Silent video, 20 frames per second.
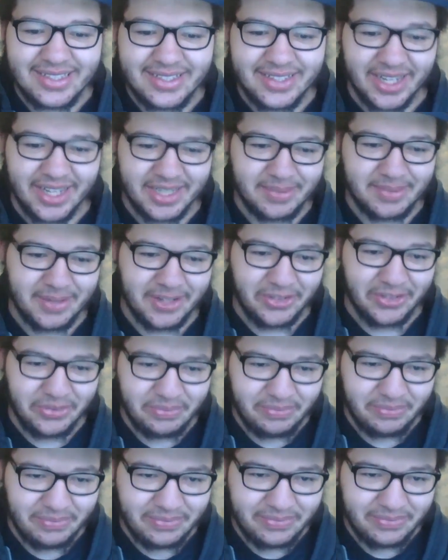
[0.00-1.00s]
Next page.
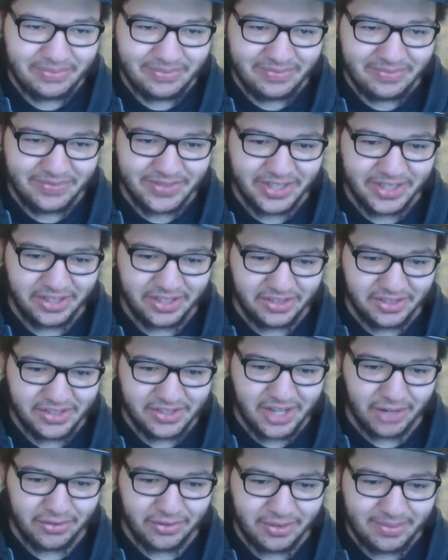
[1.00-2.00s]
Dig this
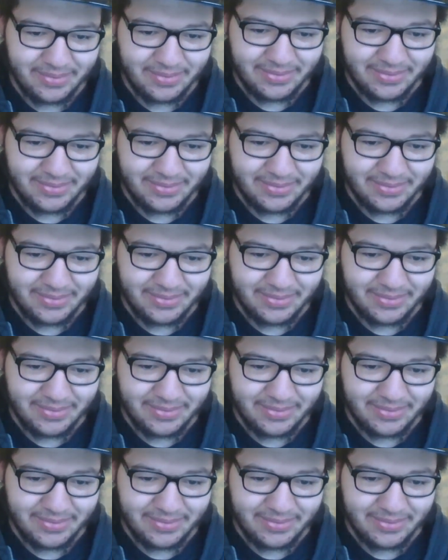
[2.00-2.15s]
cover.